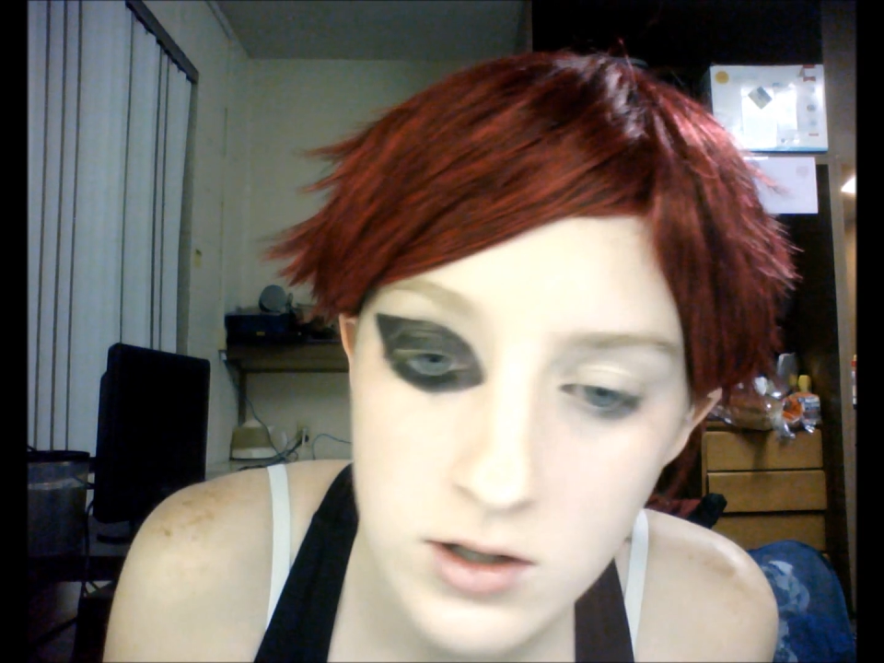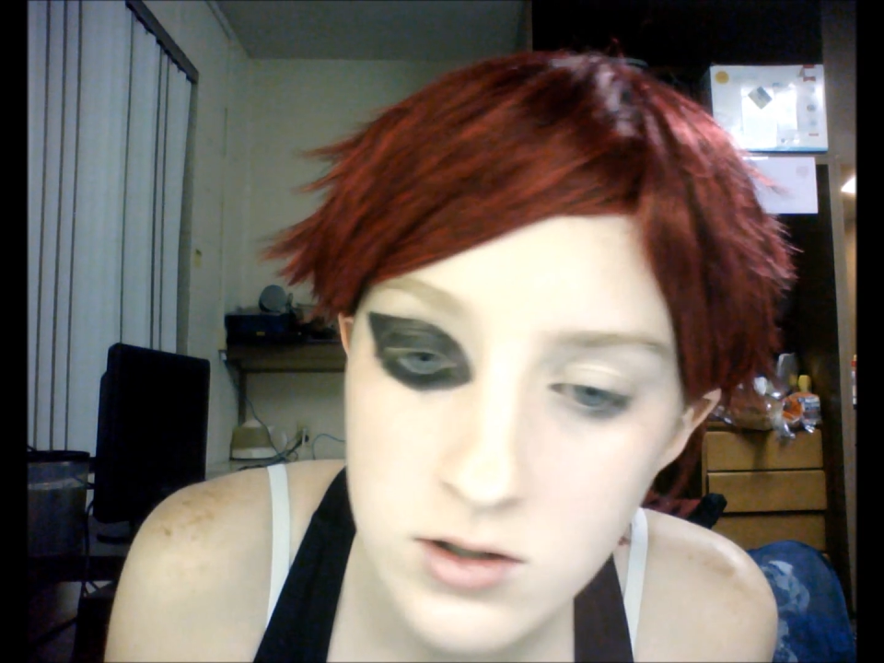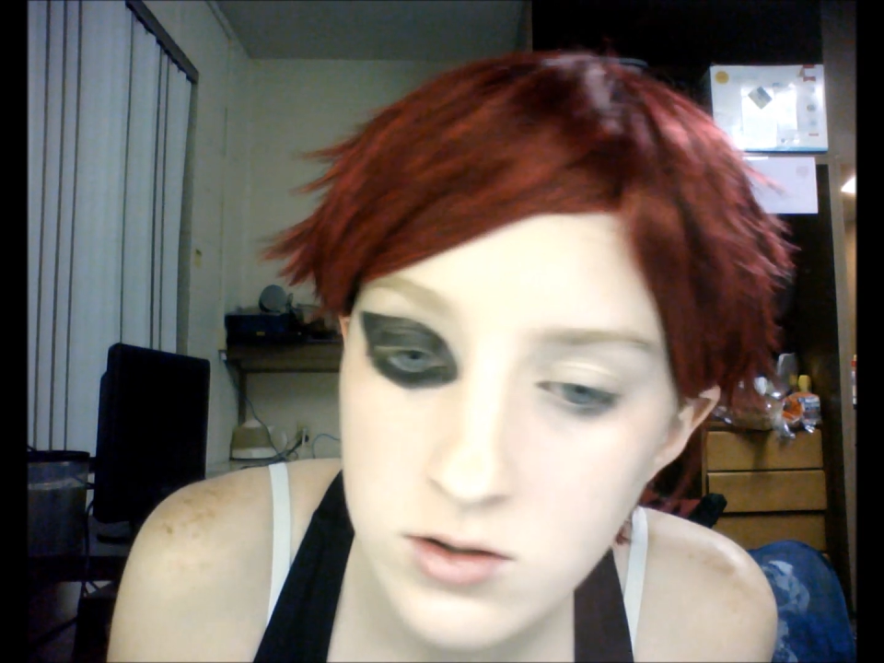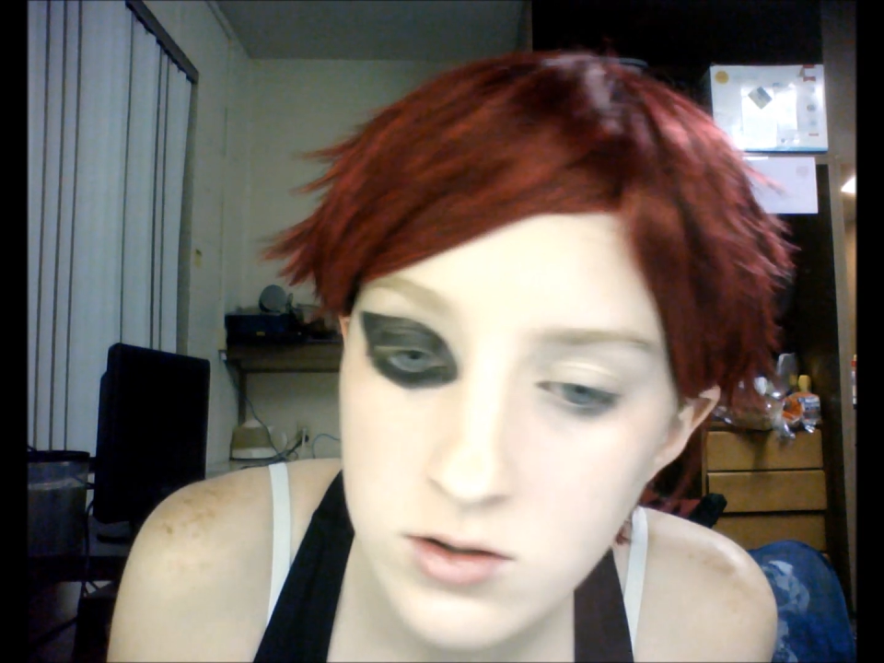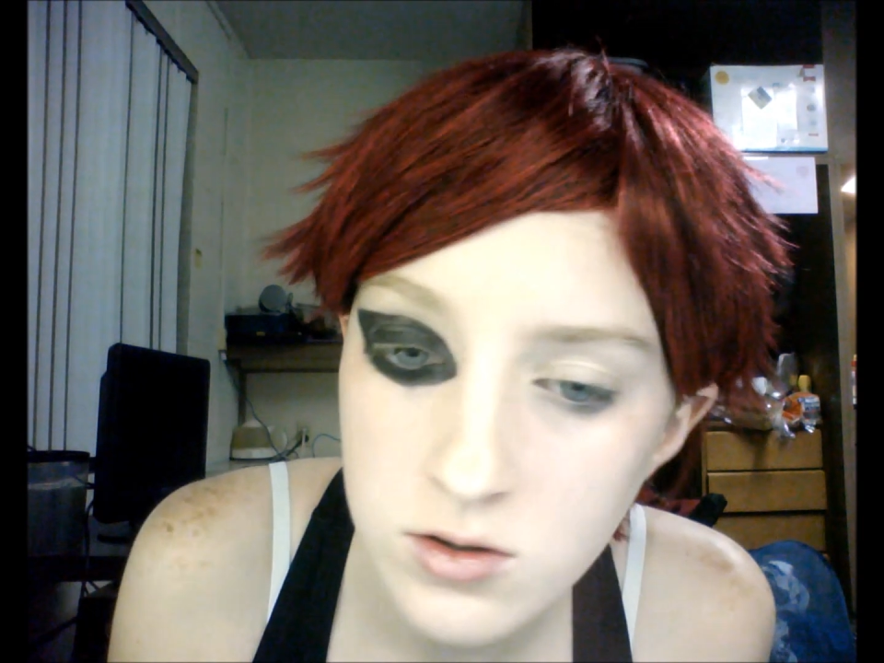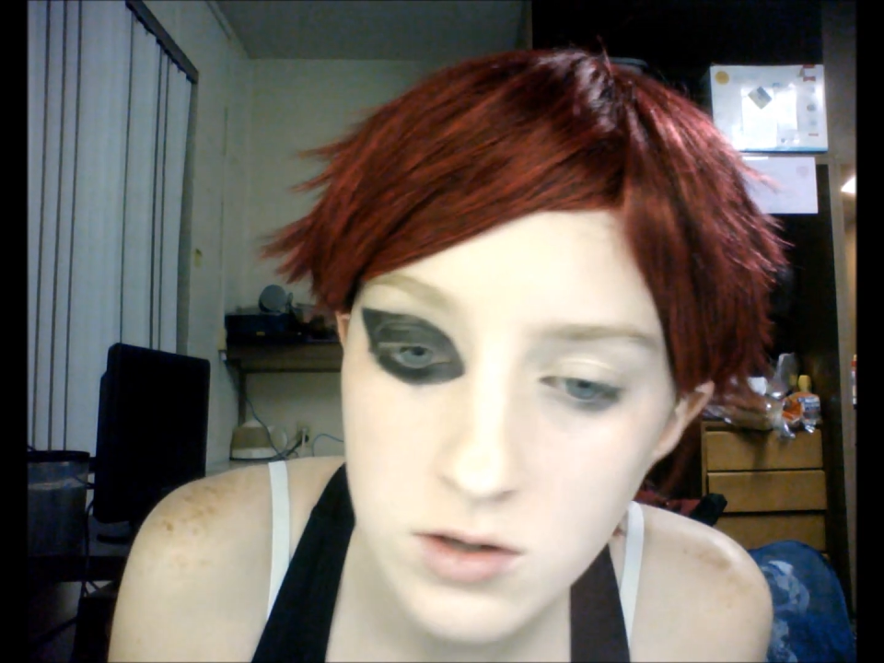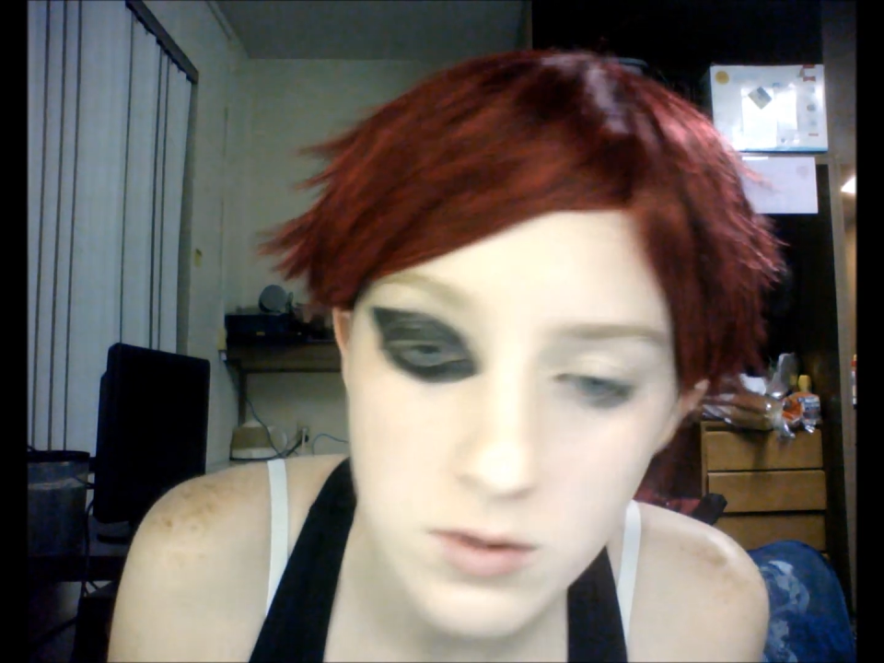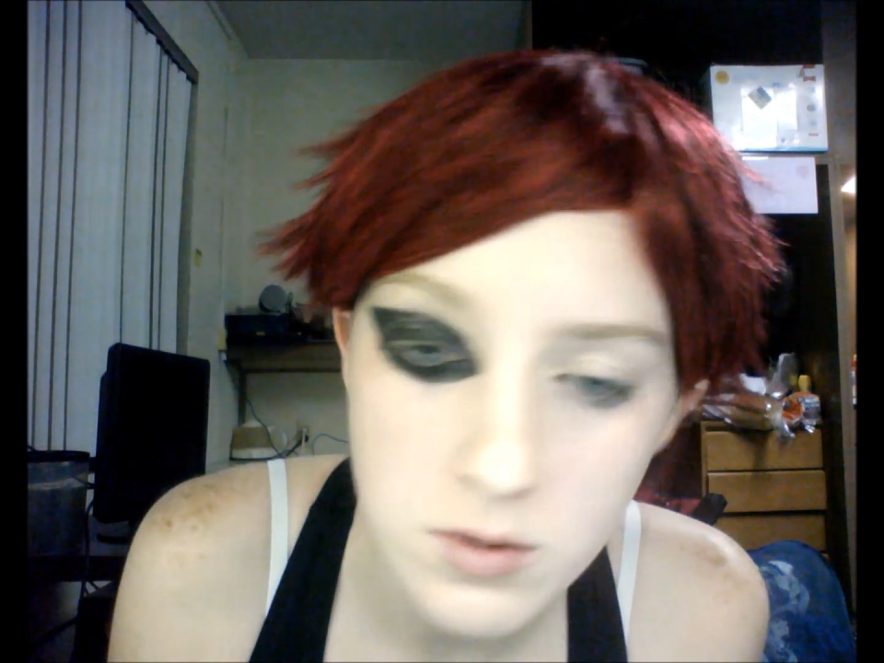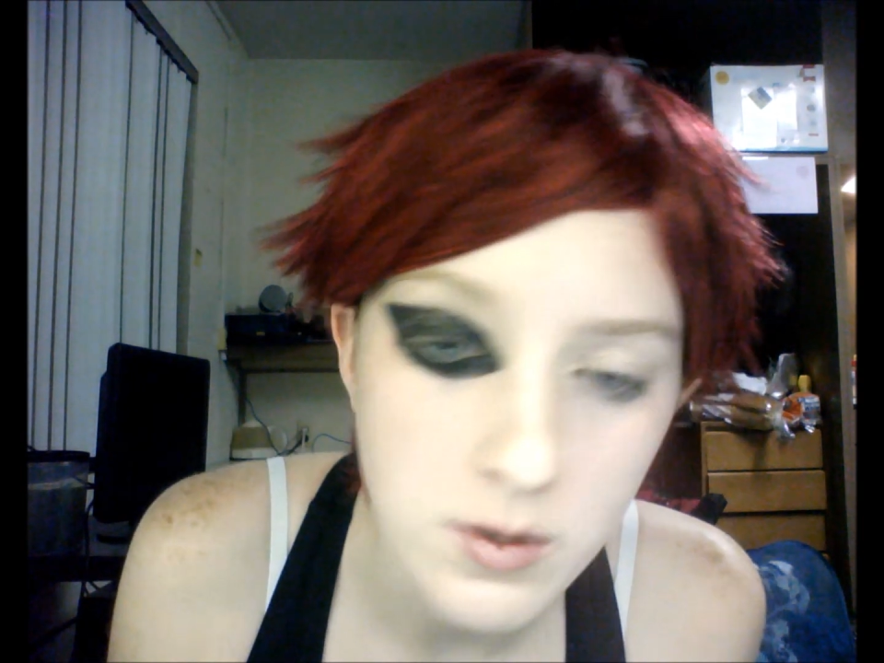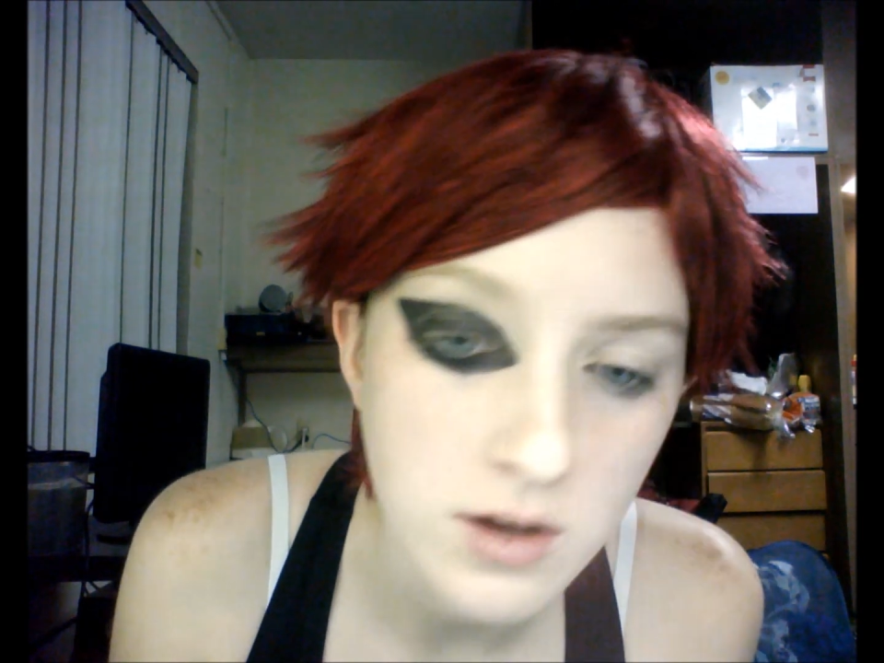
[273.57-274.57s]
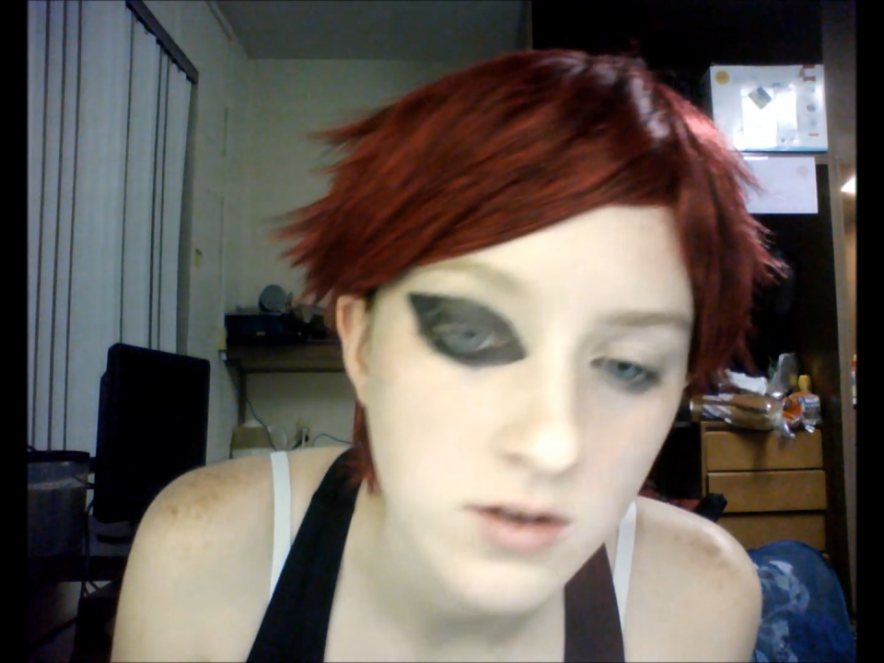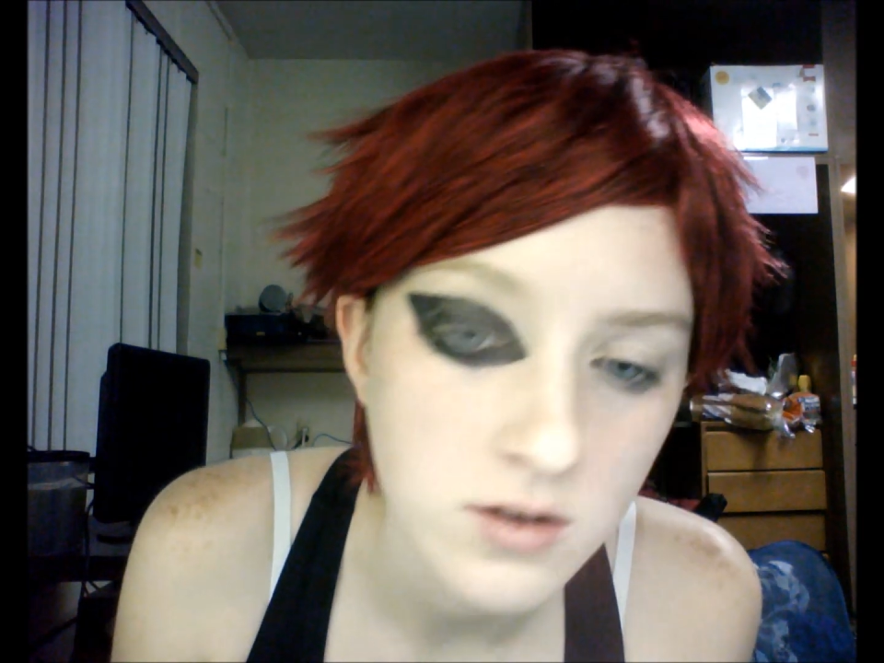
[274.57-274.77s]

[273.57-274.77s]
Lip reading: do too horribly bad.